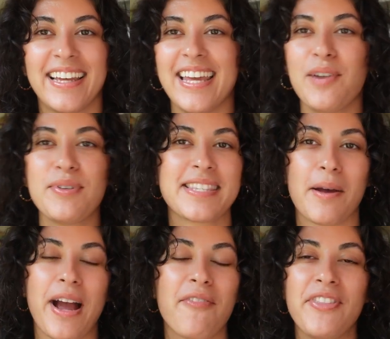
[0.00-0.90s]
and it was,
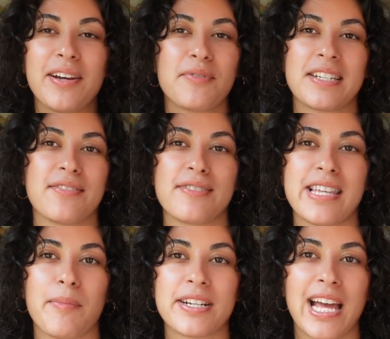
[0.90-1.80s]
I think it was because it was
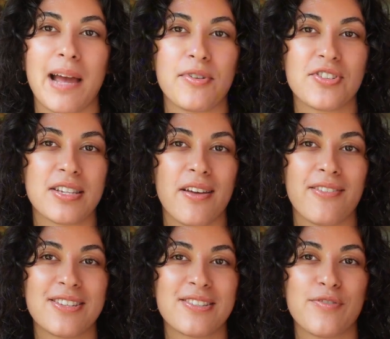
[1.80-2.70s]
summertime, which
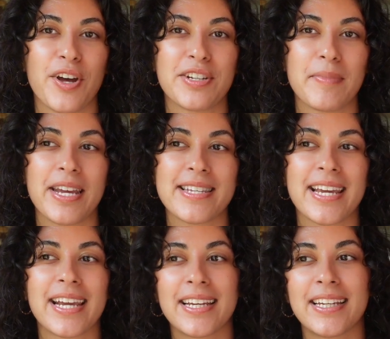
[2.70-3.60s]
it just felt
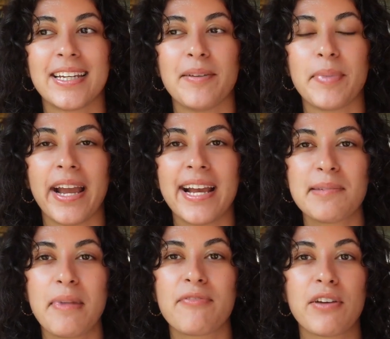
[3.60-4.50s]
amazing. But I
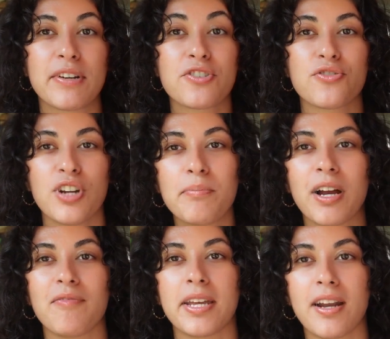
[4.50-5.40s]
guess my favorite trip
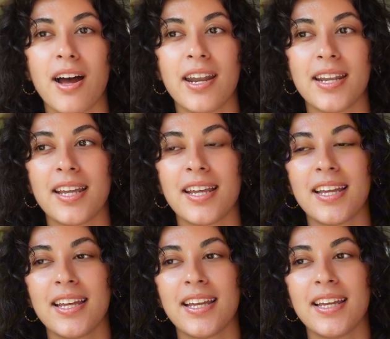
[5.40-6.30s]
I've been on,
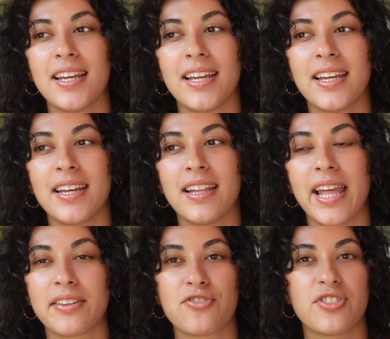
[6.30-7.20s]

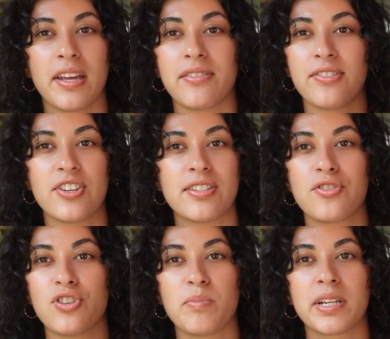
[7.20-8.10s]
like just the
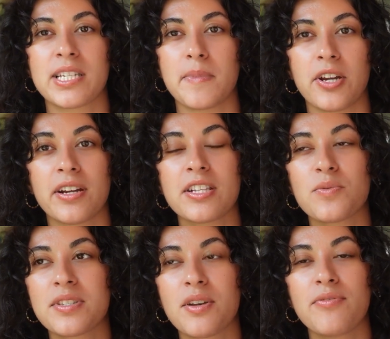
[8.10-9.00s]
trip experience
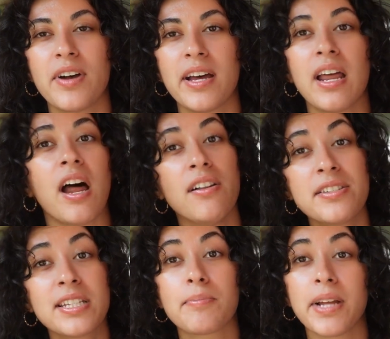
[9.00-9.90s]
was so fun. I don't
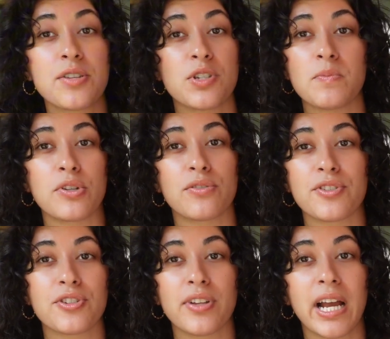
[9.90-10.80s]
think the place was
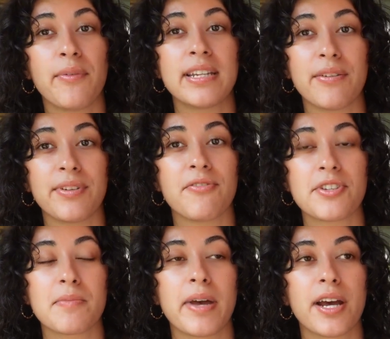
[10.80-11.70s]
beautiful too. Like I would definitely
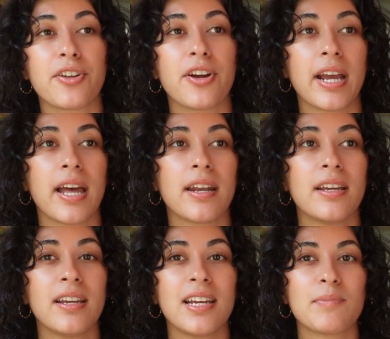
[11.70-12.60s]
visit back there again.
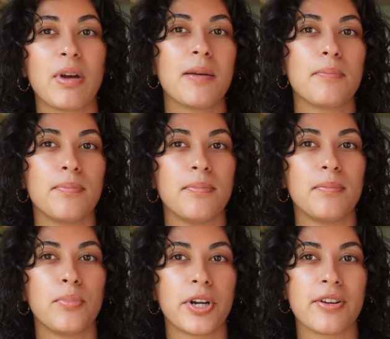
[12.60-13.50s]
Probably
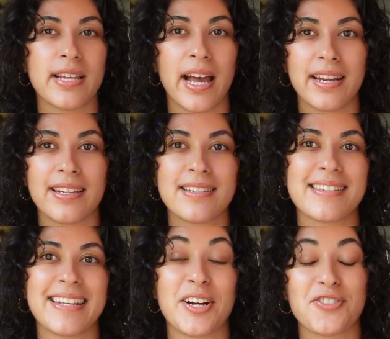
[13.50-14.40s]
Buenos
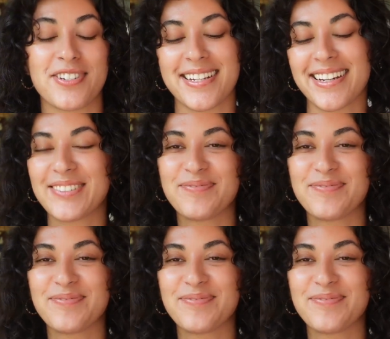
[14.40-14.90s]
Aires in Argentina.